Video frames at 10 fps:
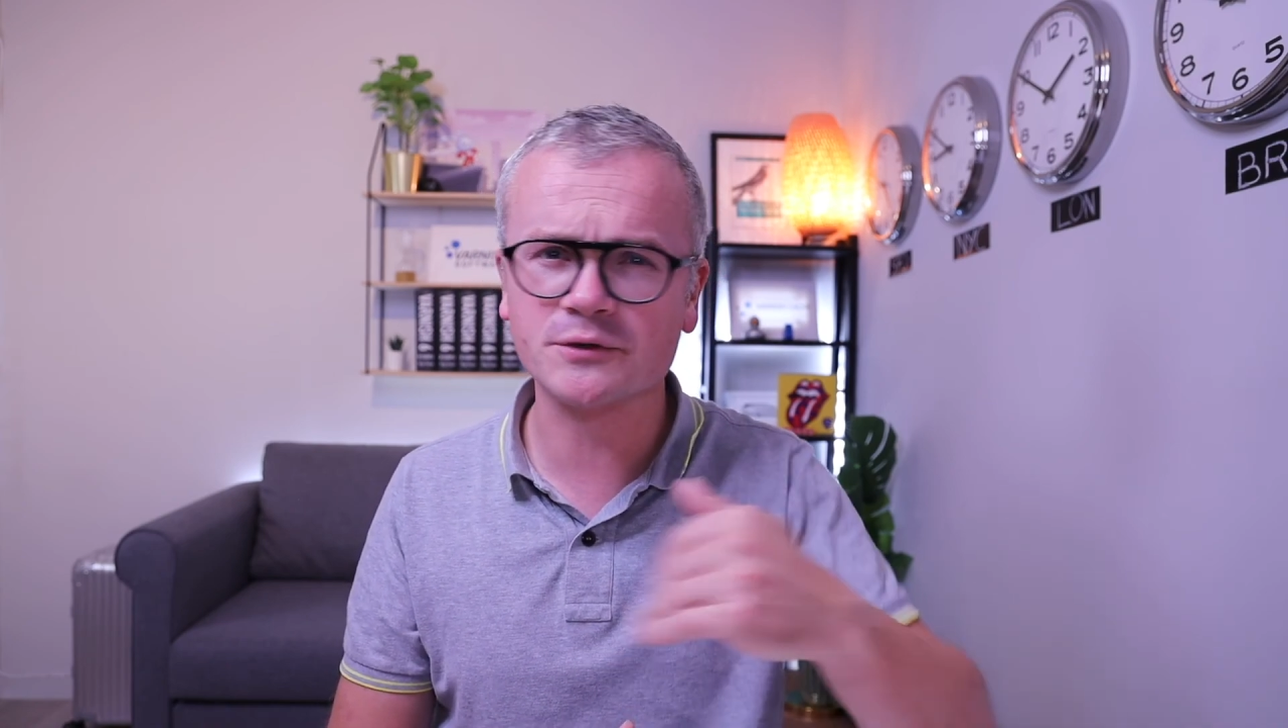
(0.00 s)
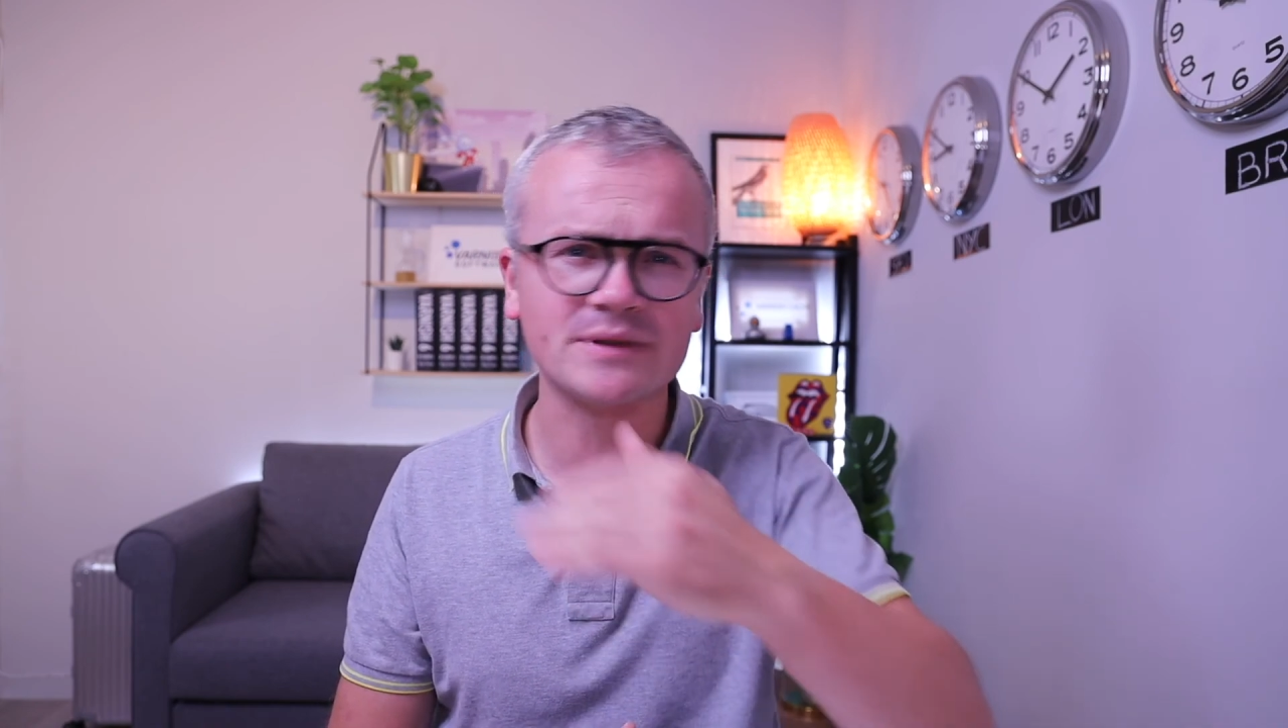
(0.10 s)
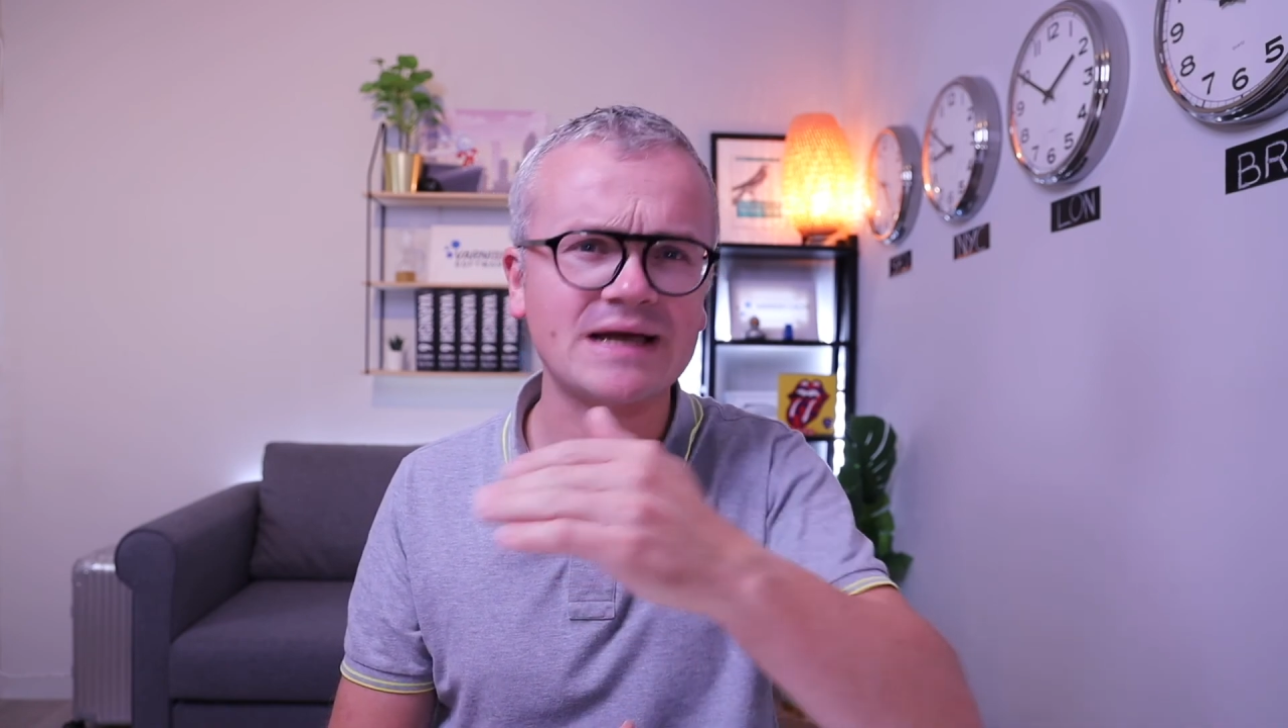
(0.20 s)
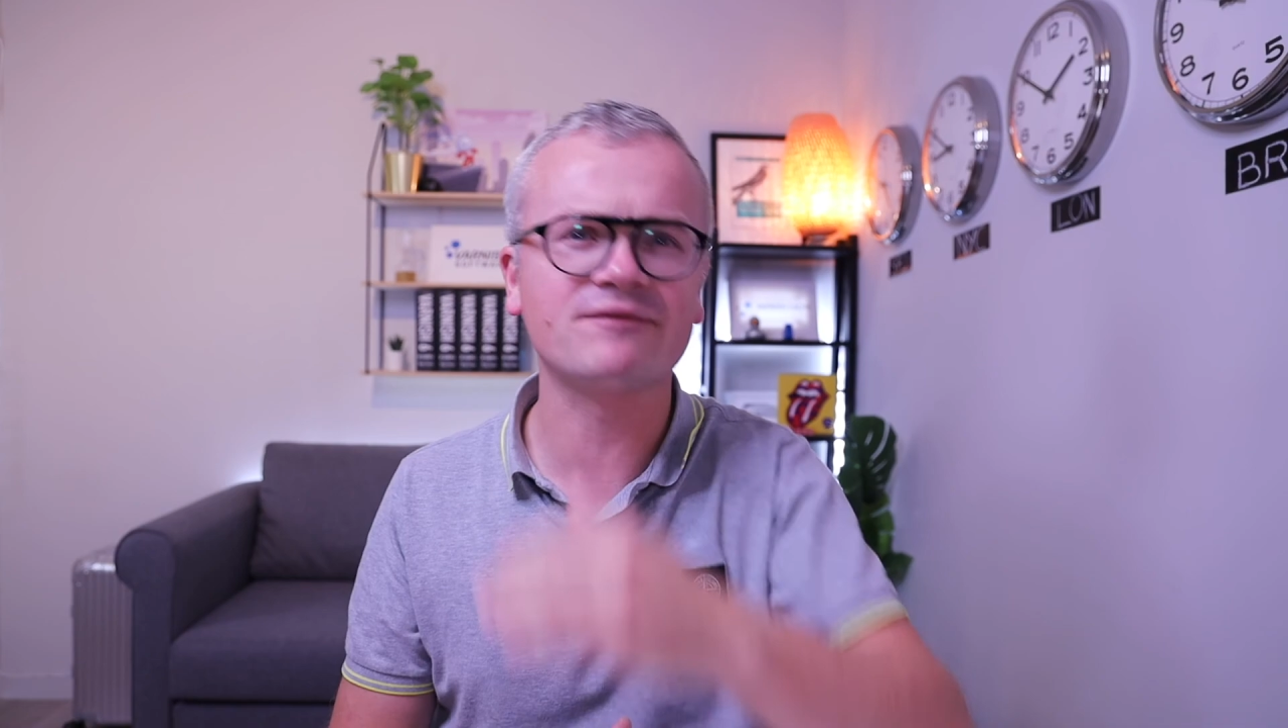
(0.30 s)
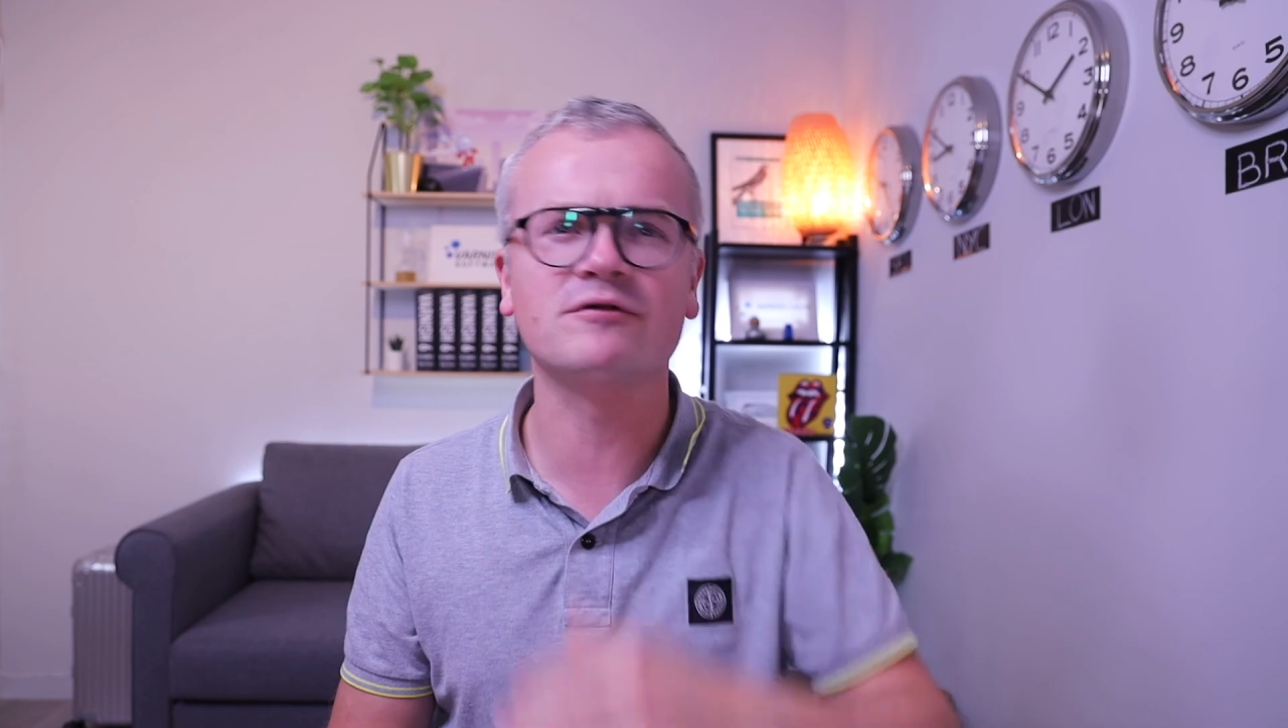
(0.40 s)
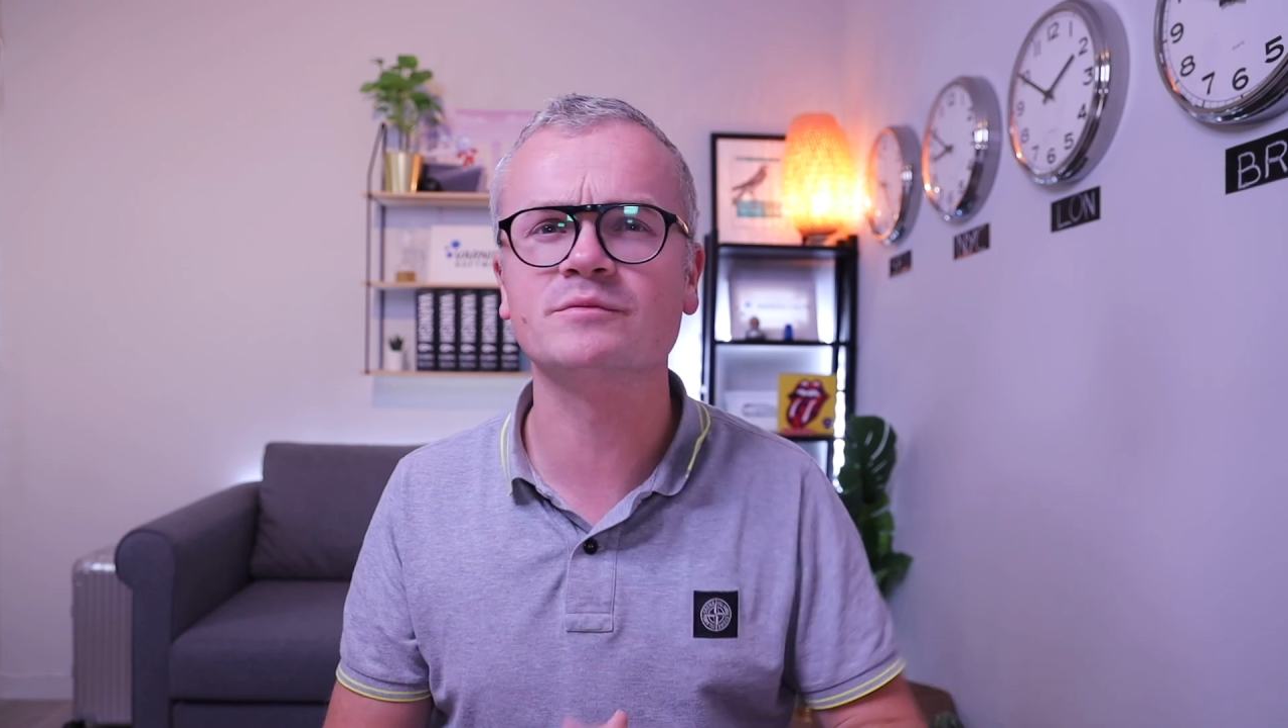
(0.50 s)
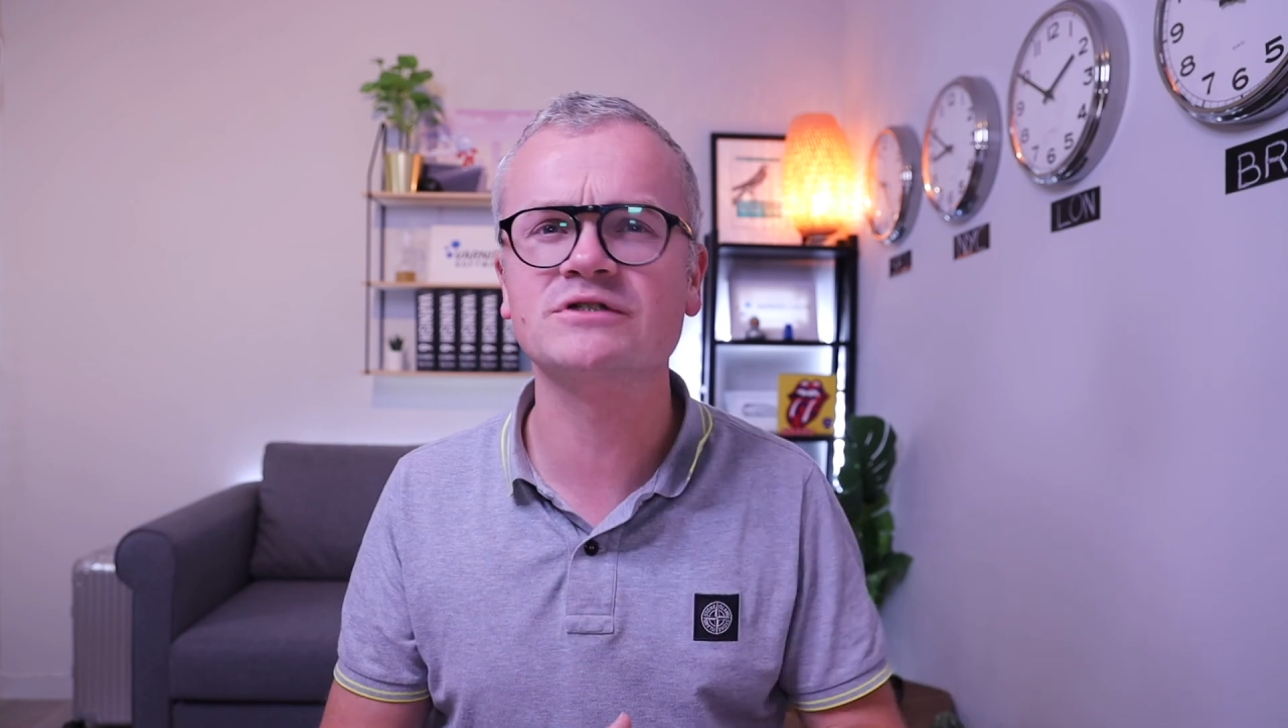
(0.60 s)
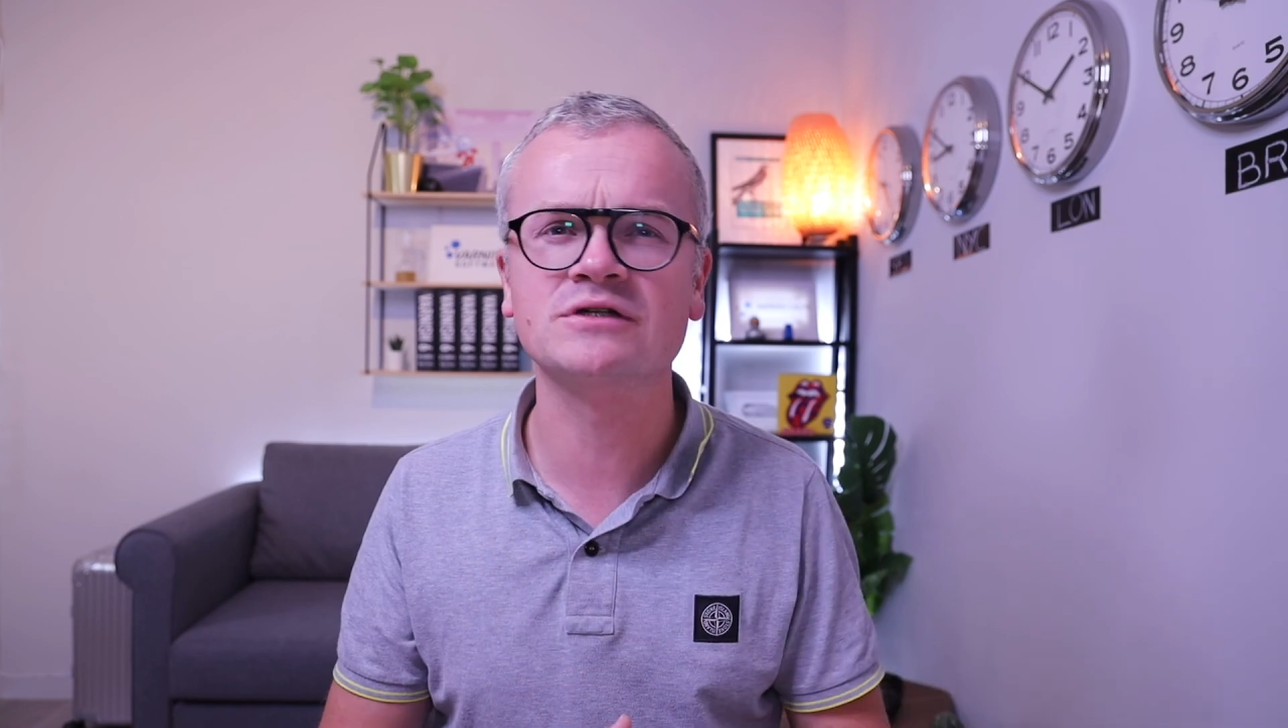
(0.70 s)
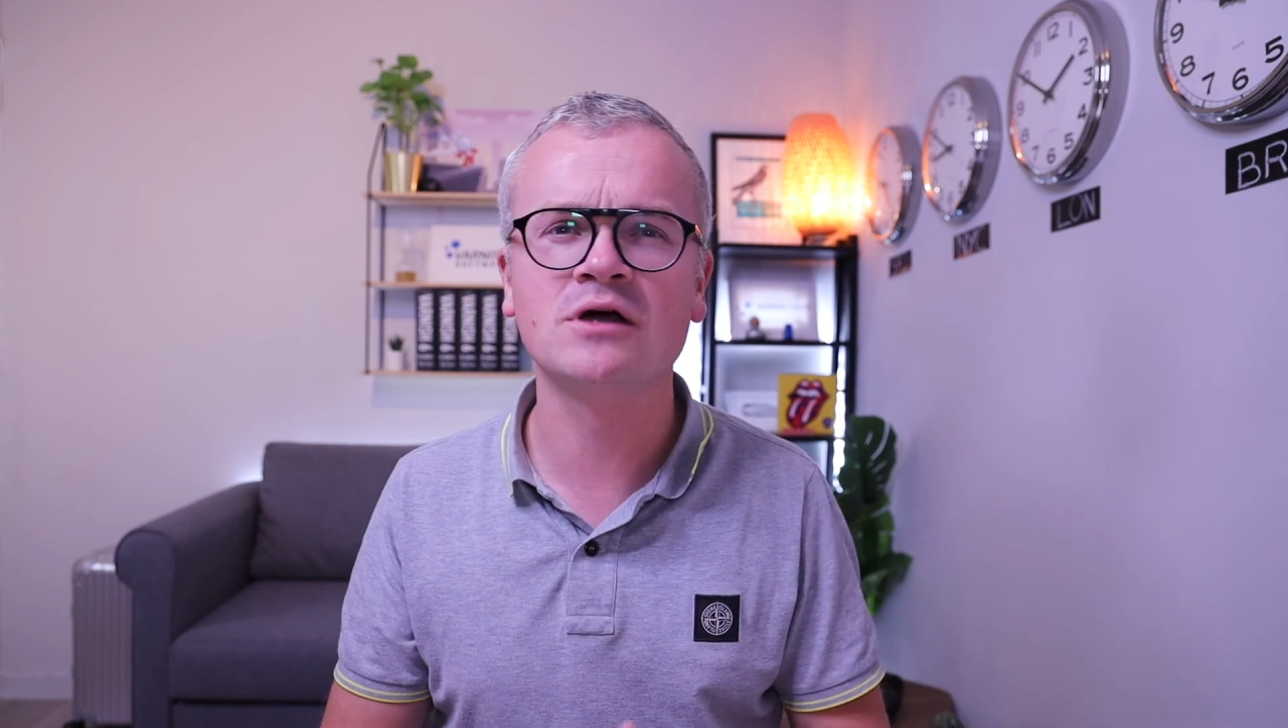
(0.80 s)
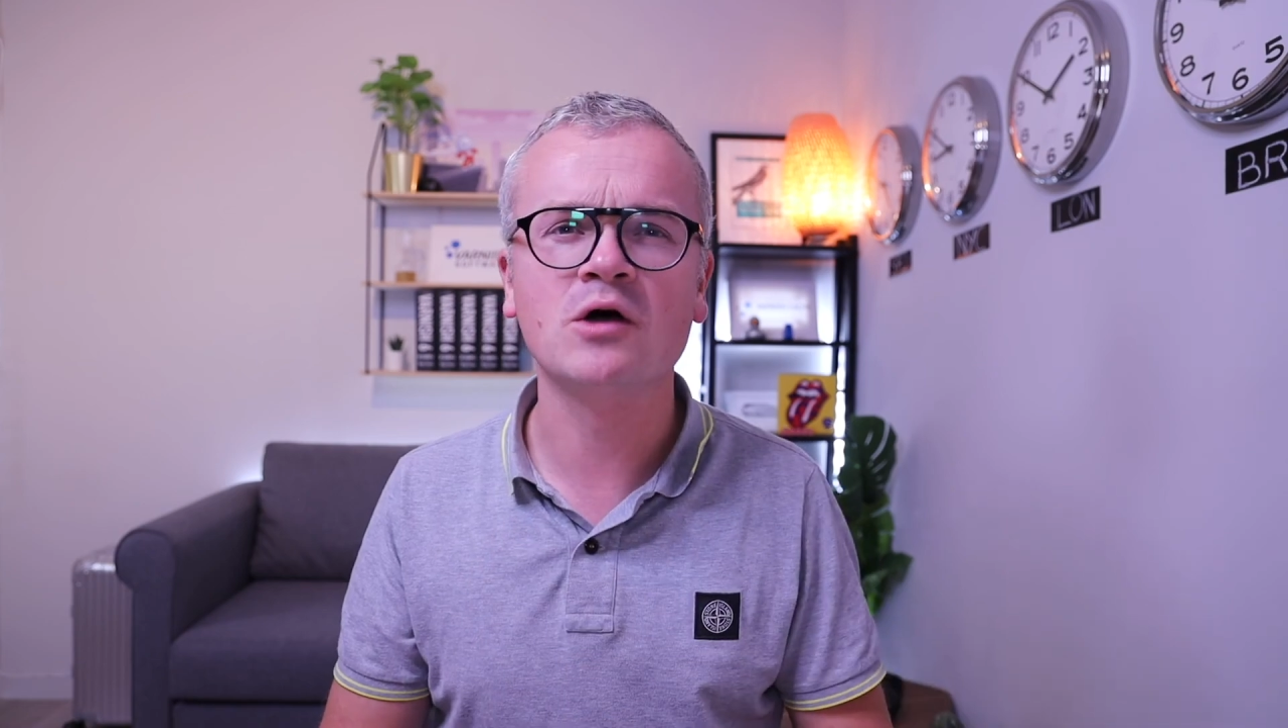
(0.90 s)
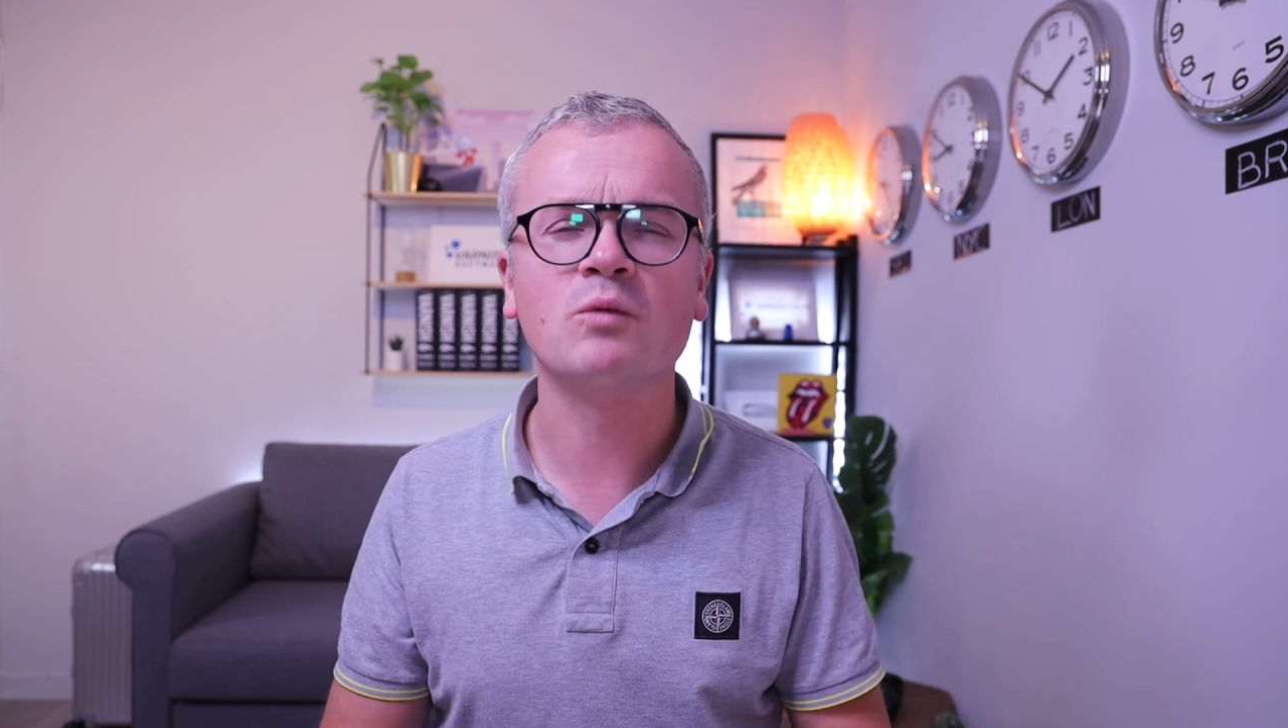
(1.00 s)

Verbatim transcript: platforms